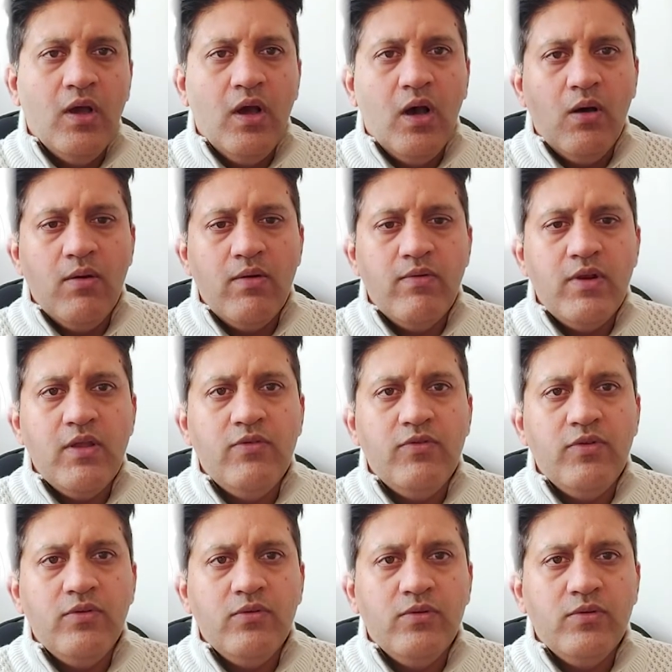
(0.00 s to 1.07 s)
However, if
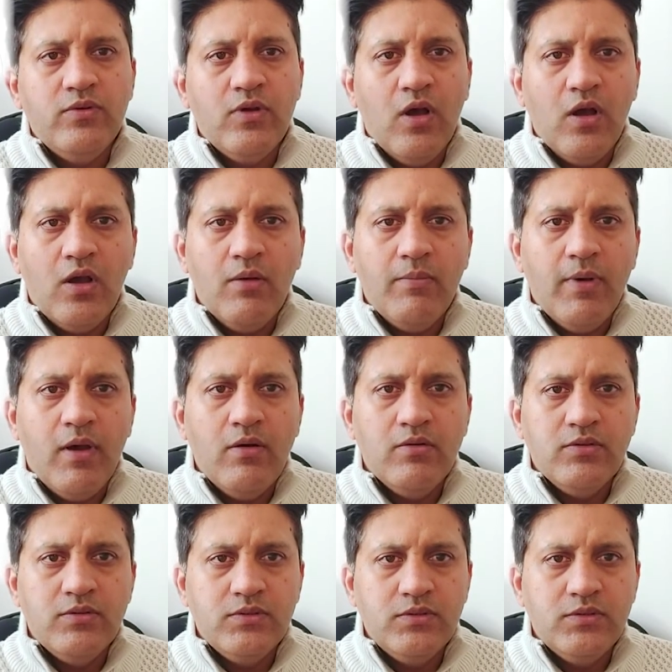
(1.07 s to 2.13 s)
you talk
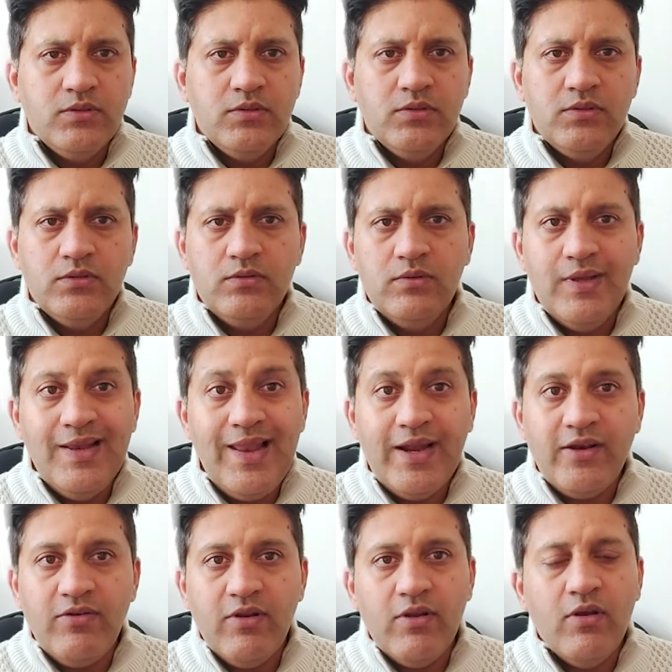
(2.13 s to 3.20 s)
about
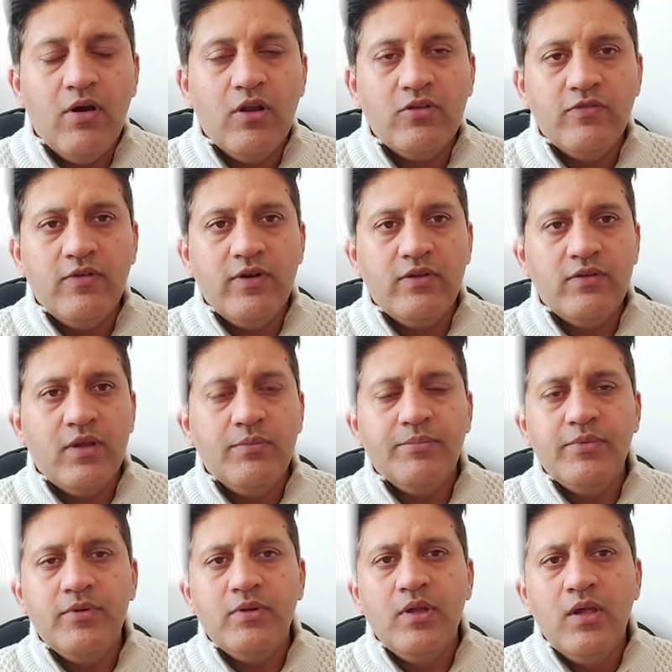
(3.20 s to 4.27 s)
electric cars, for
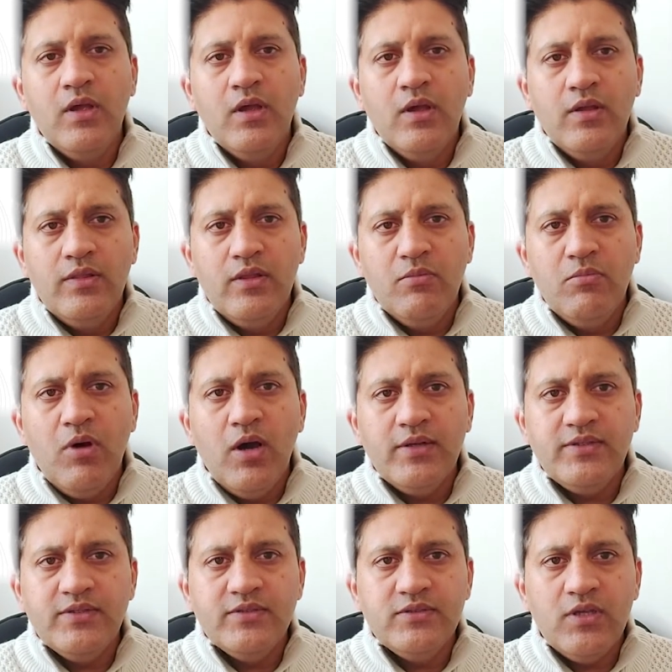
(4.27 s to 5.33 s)
example, the
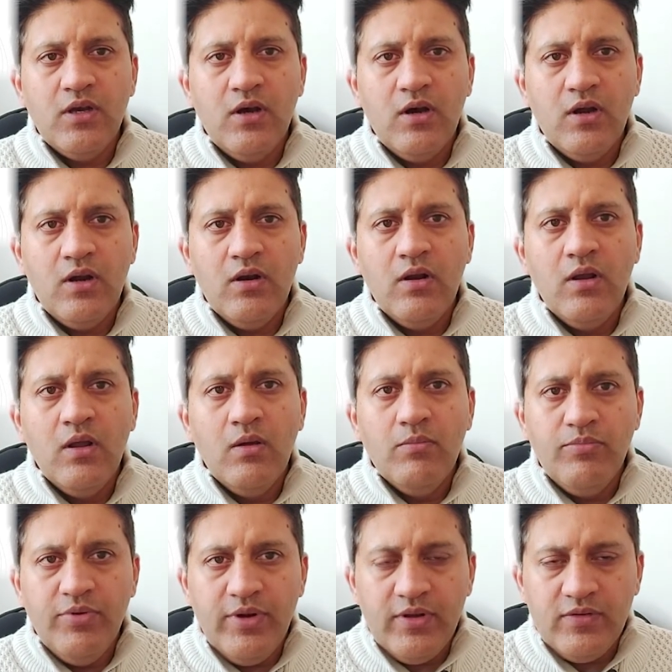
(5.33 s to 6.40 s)
margins are
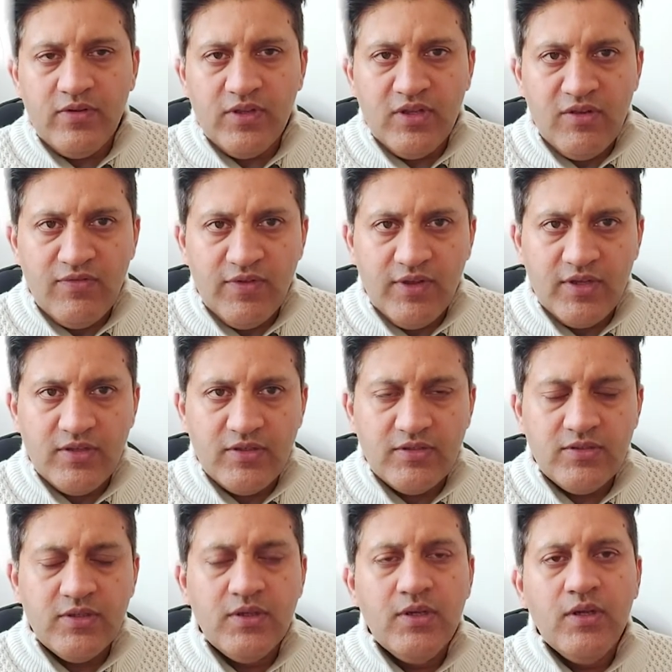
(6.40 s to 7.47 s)
pretty
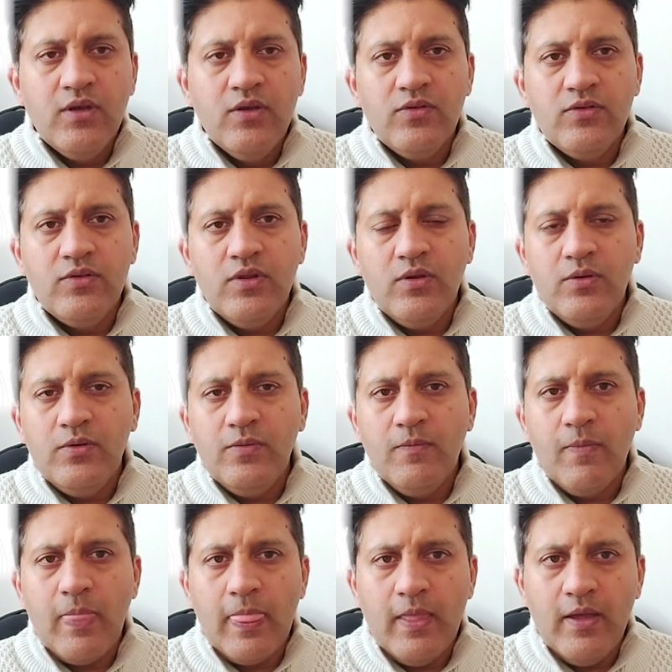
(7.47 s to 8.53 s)
significant.
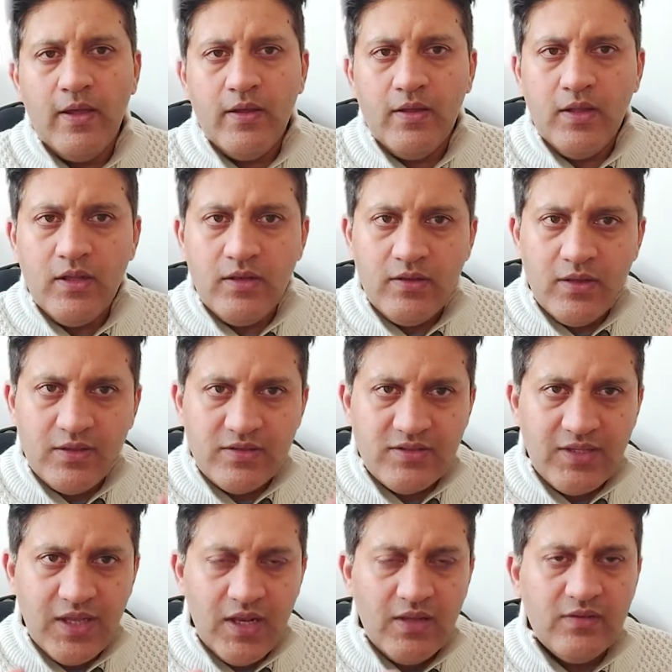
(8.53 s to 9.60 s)
So it does
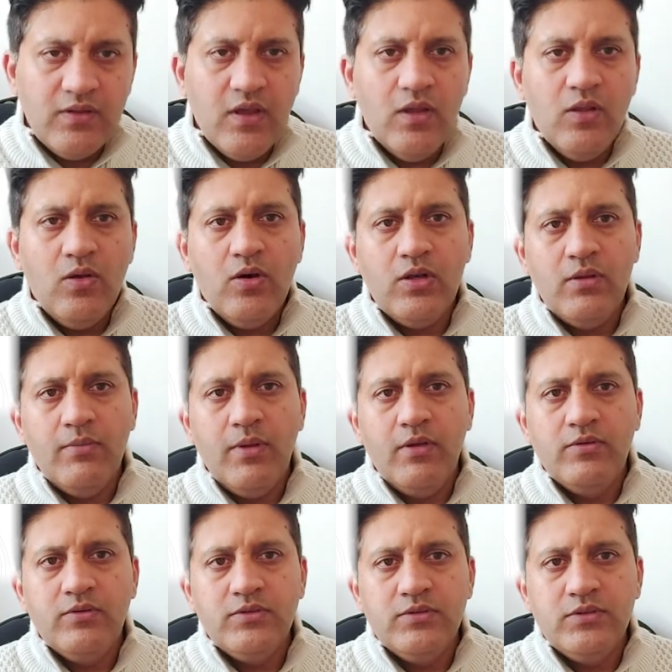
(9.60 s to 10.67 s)
tell us a lot
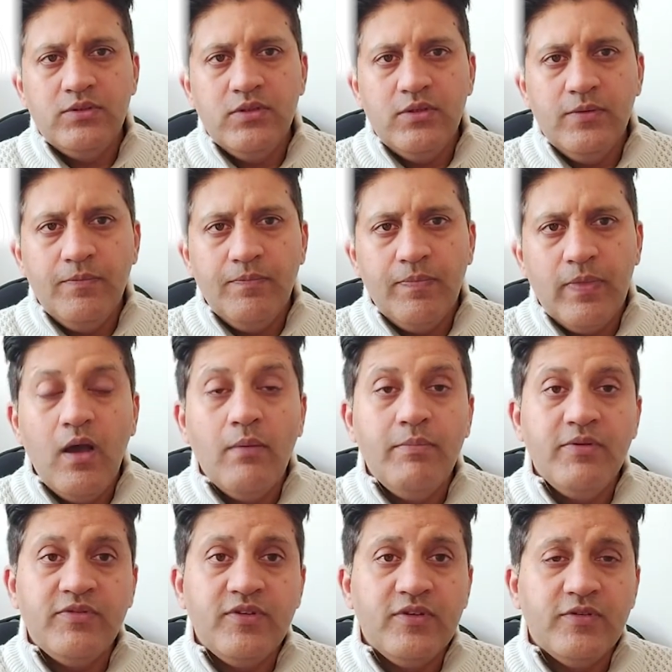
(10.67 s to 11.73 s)
about our
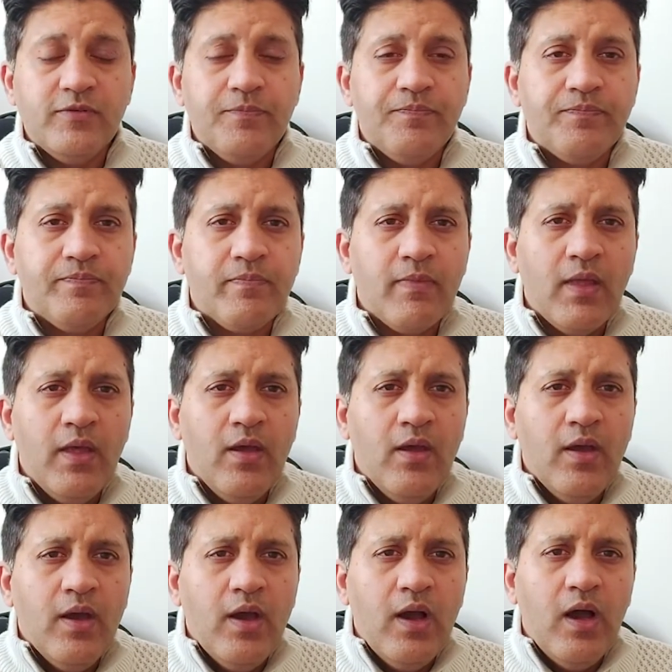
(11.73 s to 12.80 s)
business.
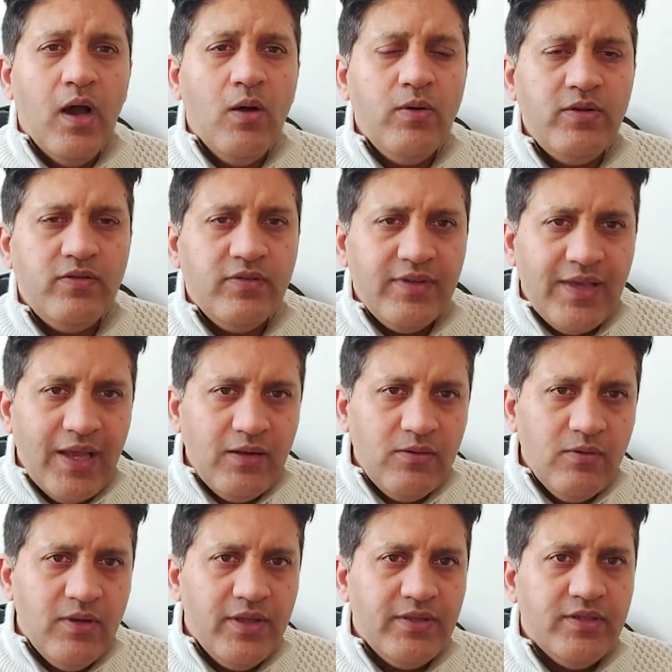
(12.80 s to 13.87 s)
How it is
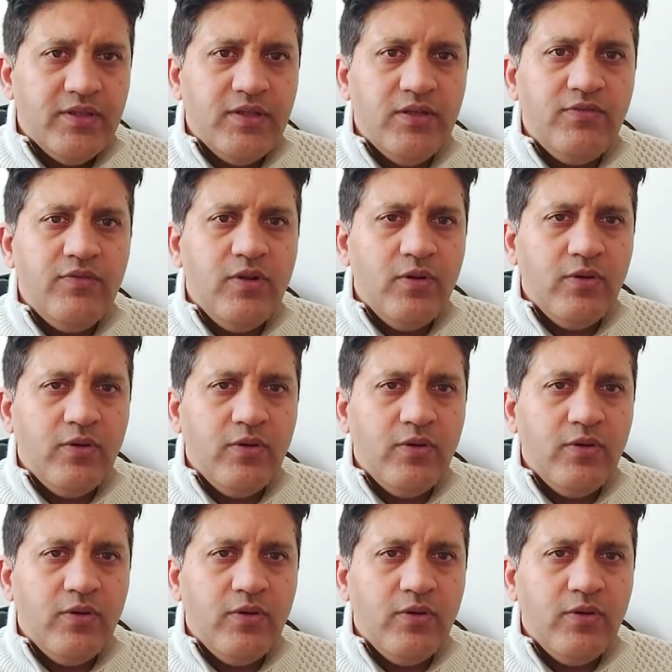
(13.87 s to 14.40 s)
calculated: if you